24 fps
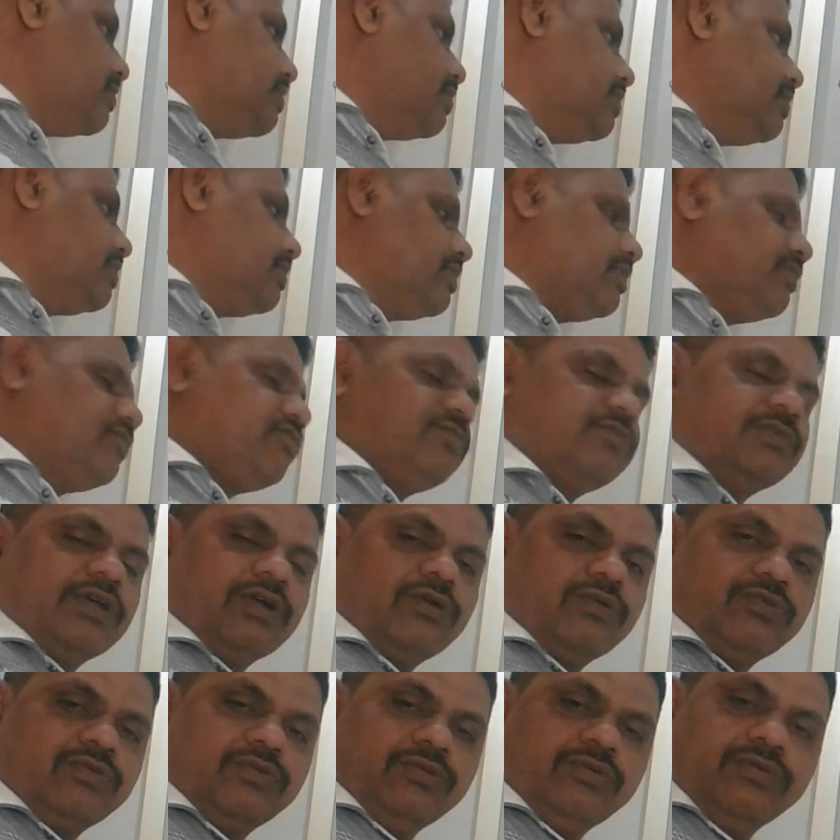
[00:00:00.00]
interest we
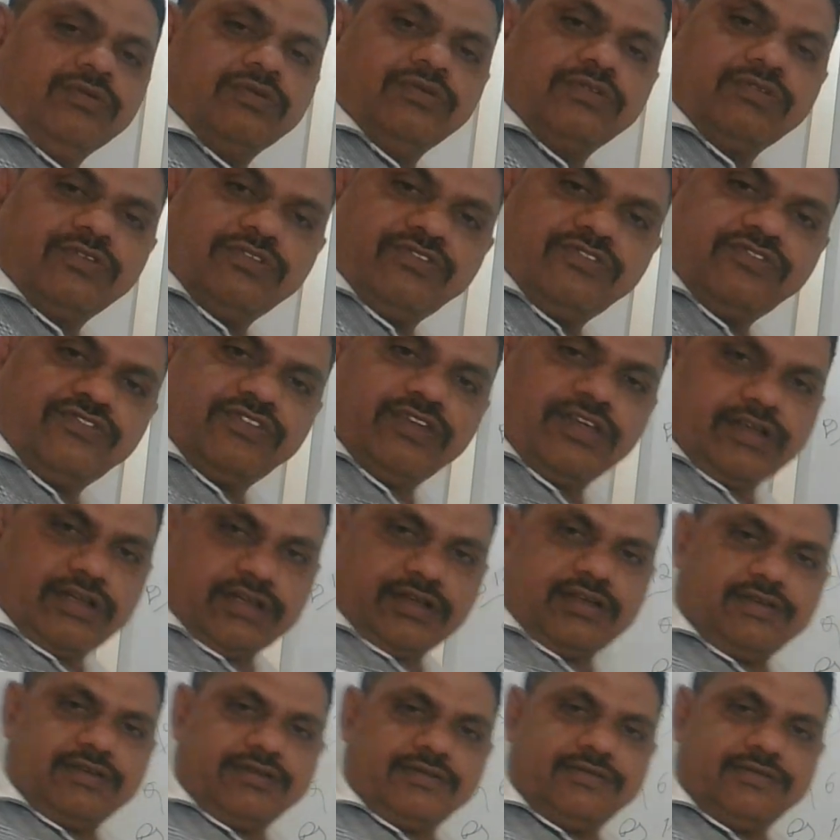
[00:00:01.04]
have to check.